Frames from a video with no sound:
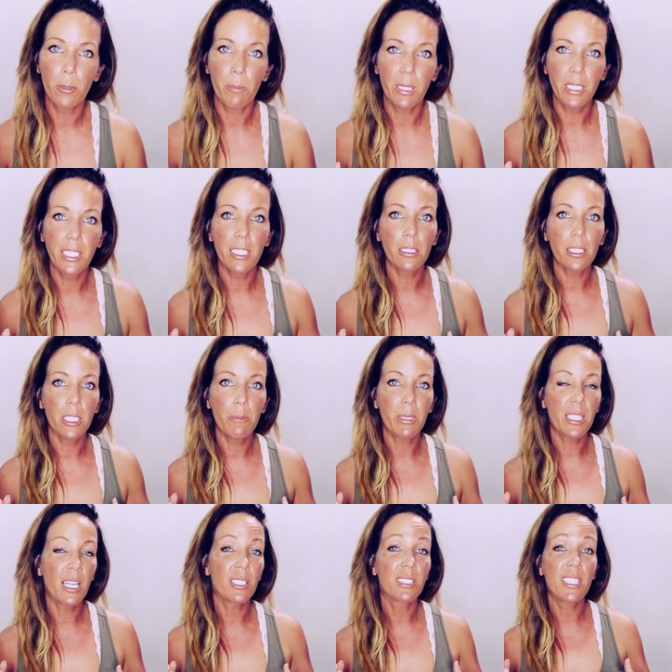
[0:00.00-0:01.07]
immediately,
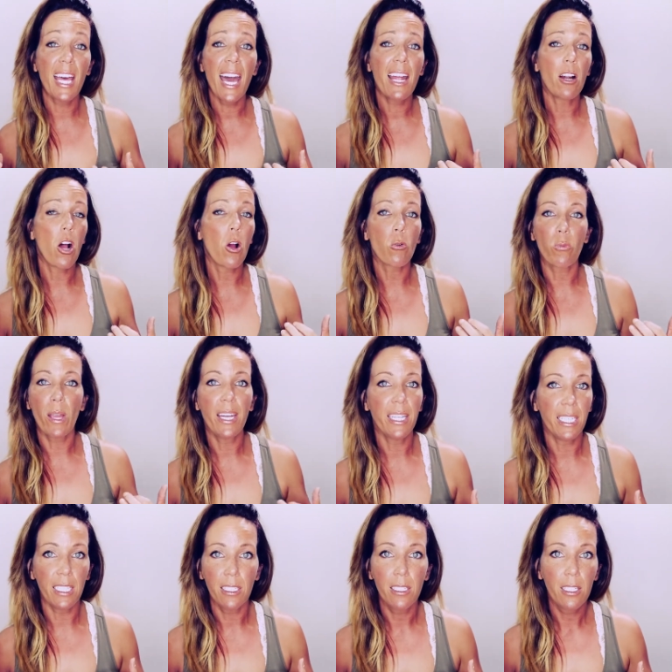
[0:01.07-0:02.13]
because that
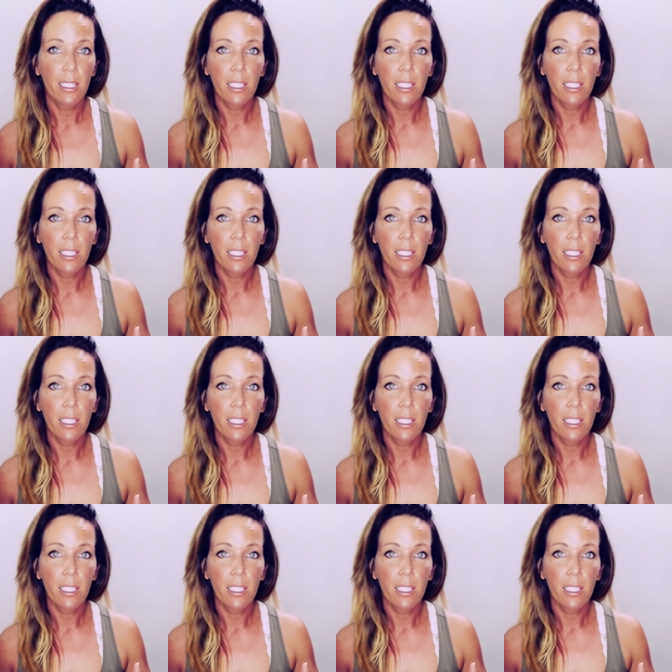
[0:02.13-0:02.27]
already